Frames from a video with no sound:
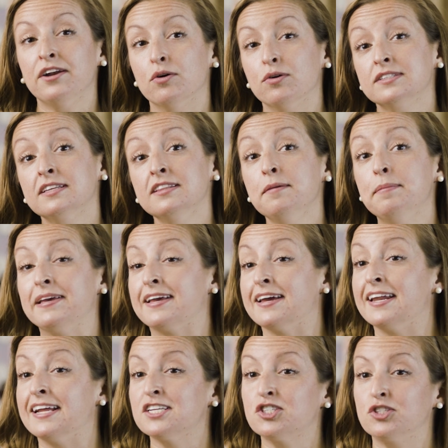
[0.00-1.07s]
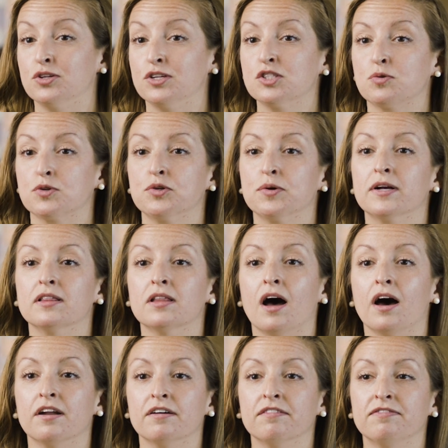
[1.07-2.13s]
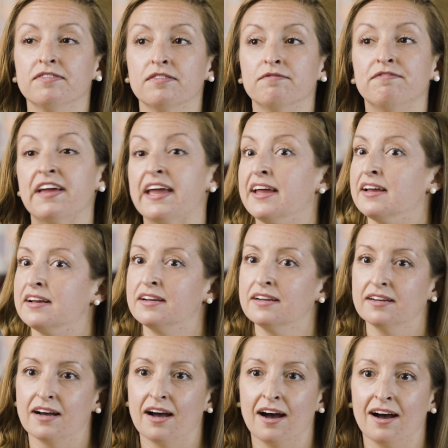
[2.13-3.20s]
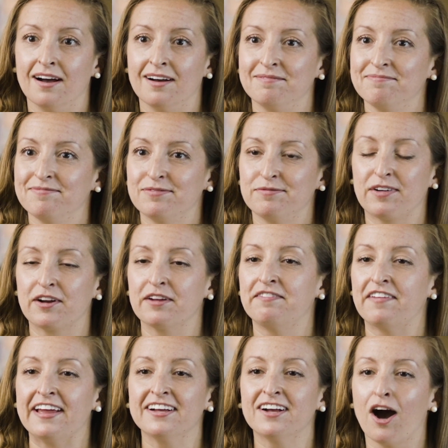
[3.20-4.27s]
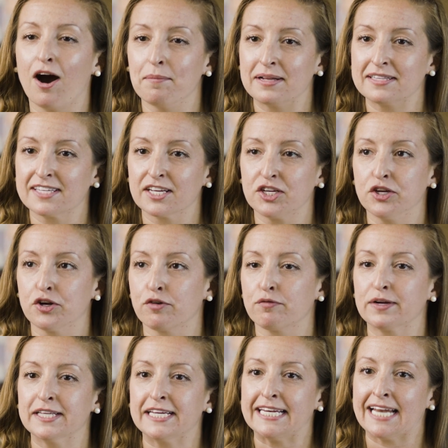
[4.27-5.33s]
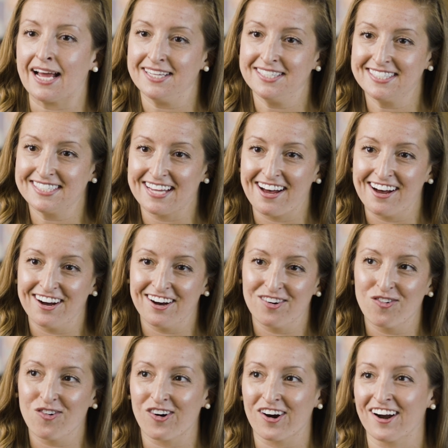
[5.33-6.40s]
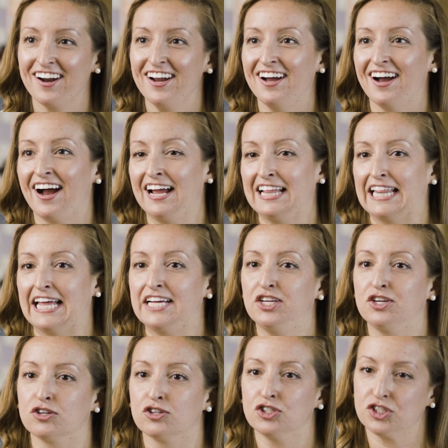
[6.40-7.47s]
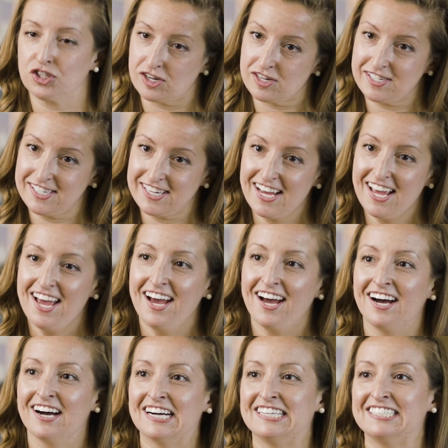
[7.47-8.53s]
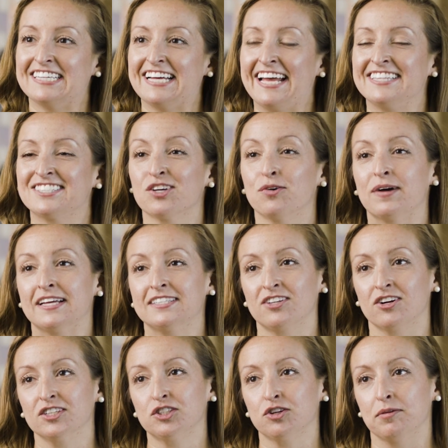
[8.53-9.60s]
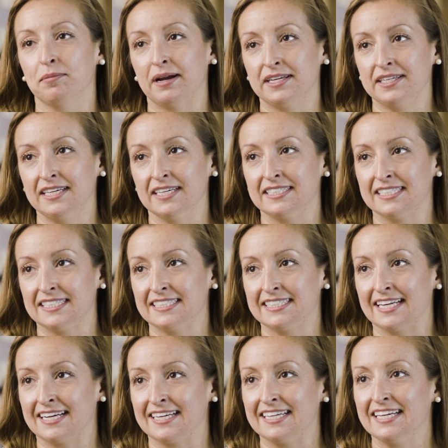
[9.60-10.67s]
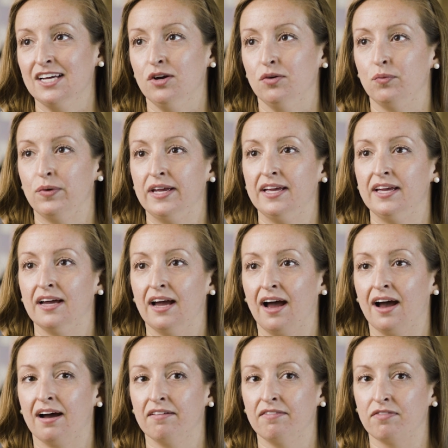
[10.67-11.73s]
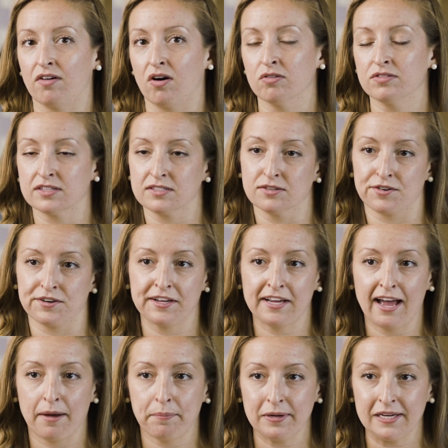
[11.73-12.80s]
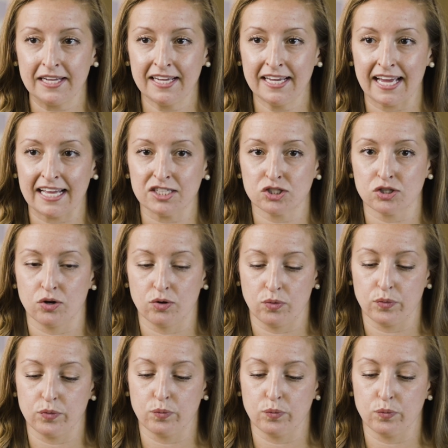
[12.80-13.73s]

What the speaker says: noticed in the beginning, students were doing a lot of vague, very vague comments, like, you're really nice, or I like your shirt. And so what I started to remind kids is that we have all this learning happening, and so